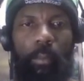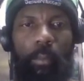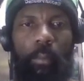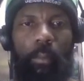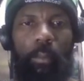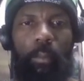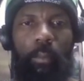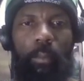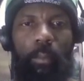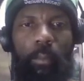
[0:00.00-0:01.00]

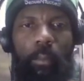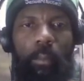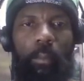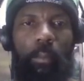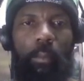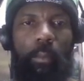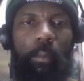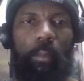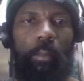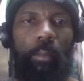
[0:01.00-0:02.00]

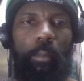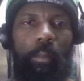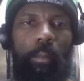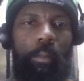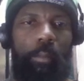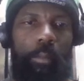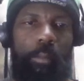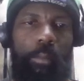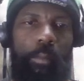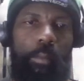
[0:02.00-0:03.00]

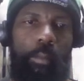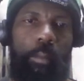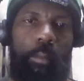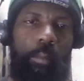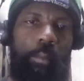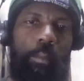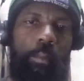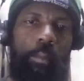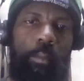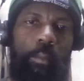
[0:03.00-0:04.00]

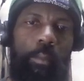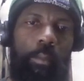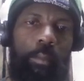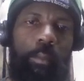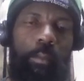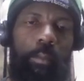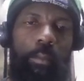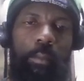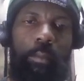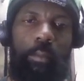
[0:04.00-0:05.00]

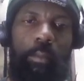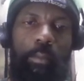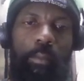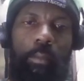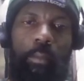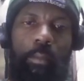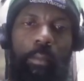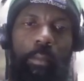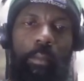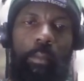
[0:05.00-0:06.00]

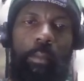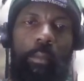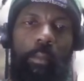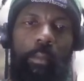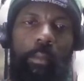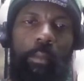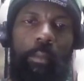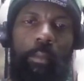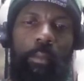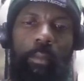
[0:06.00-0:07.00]

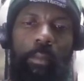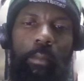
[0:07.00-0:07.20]
[no speech]